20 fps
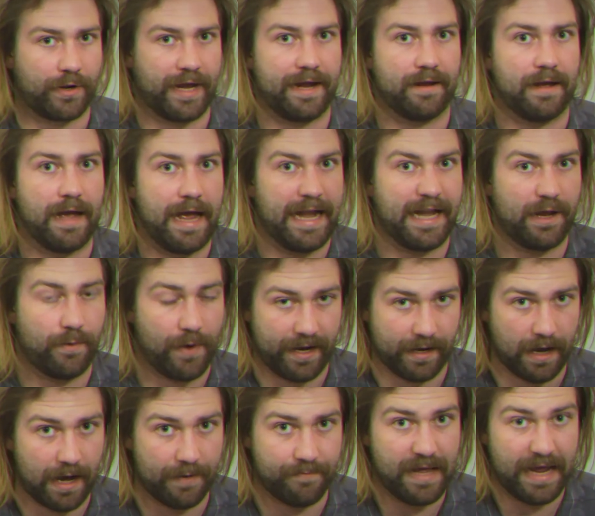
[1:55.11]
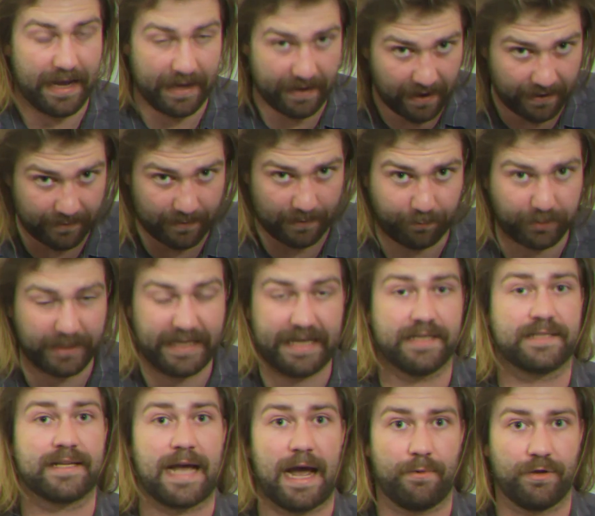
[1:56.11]
Okay. Anyway, uh, it, it,
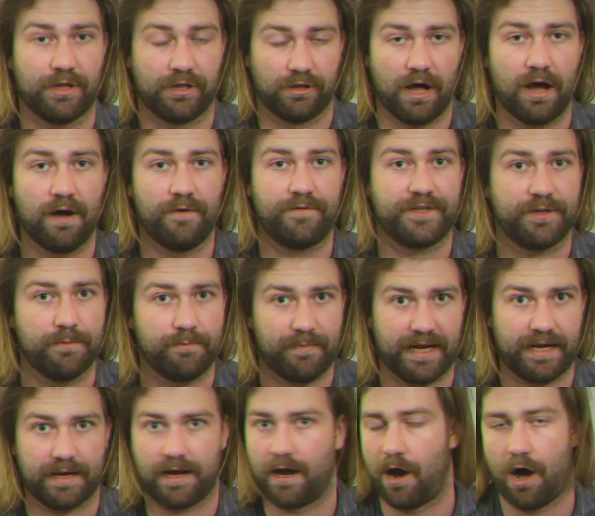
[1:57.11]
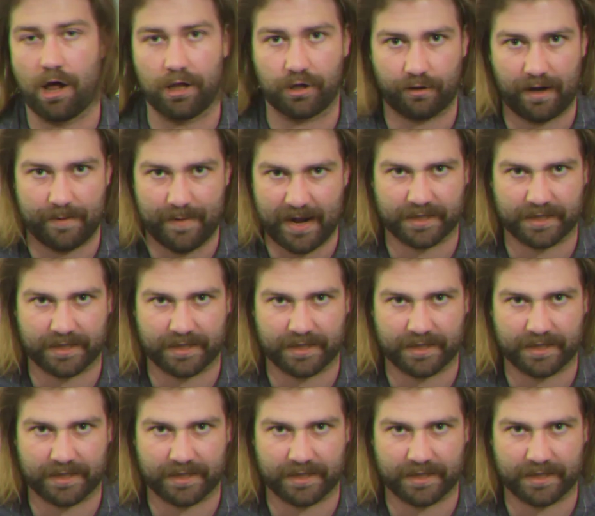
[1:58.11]
please, I would love to meet a hologram